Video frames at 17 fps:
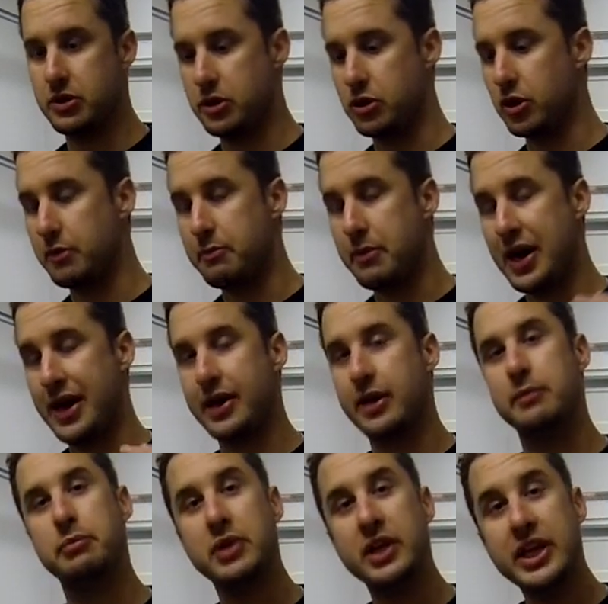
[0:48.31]
You can buy it
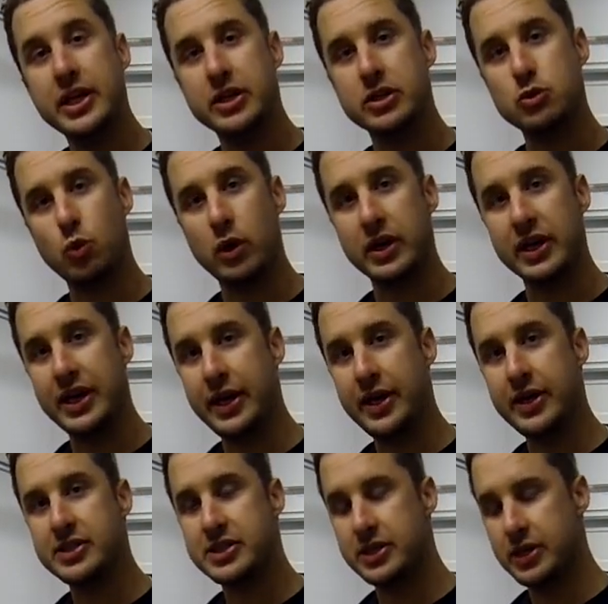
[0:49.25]
complete as one
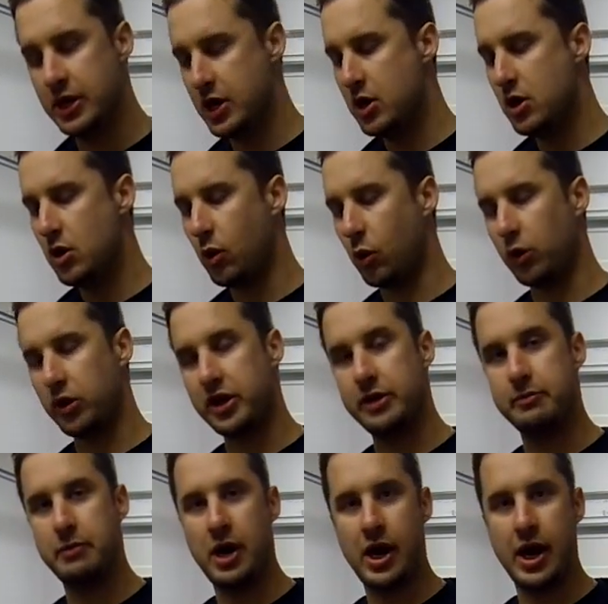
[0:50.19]
kit, or you
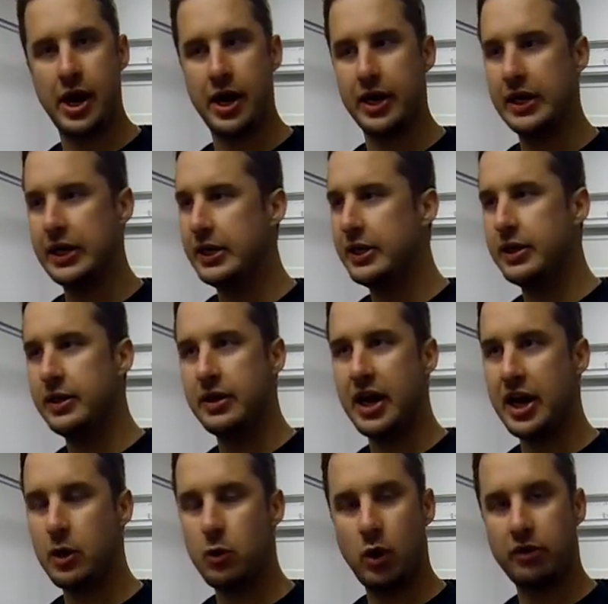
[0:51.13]
can buy
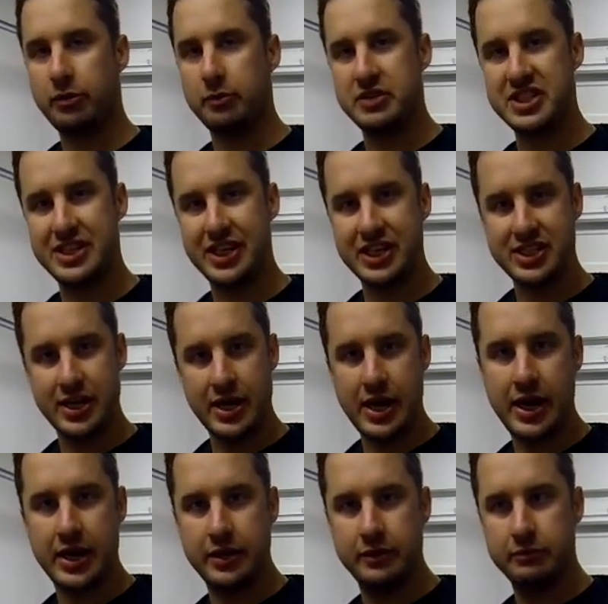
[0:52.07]
anywhere from 6 to
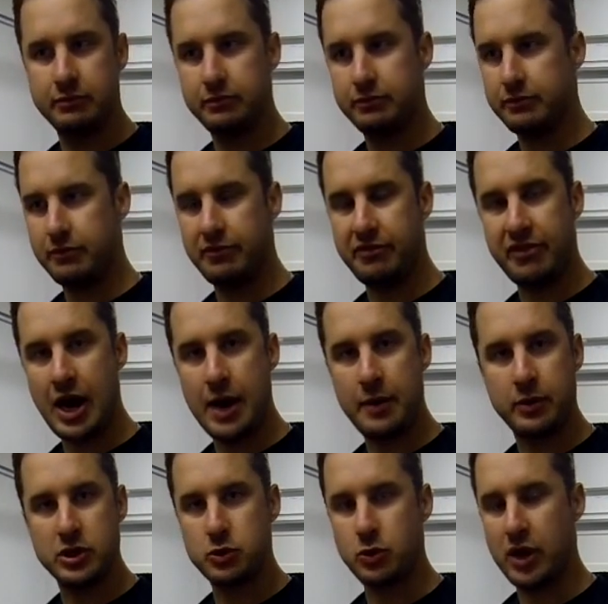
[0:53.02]
9
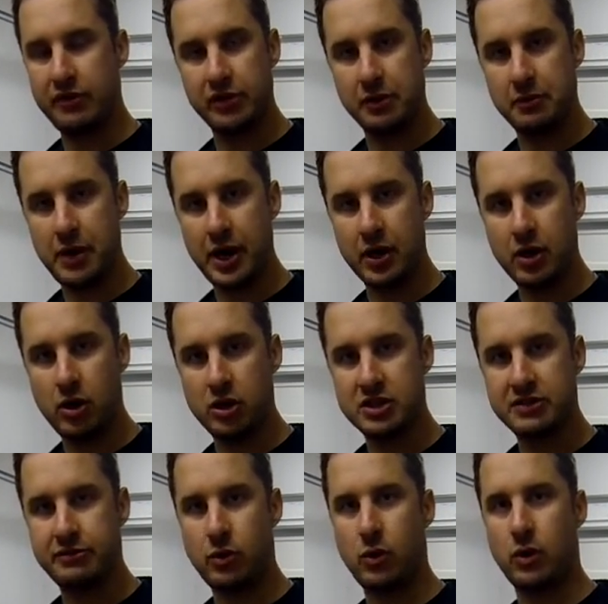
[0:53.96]
fibers, whatever your bike
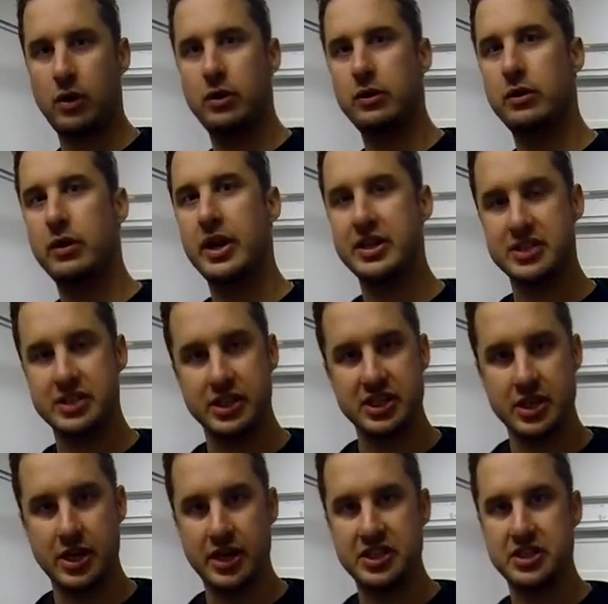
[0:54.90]
calls for, and 6
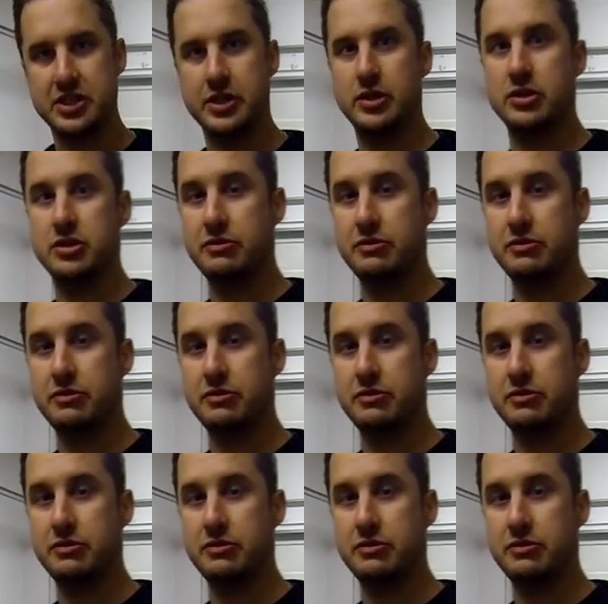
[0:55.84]
to 9 steels.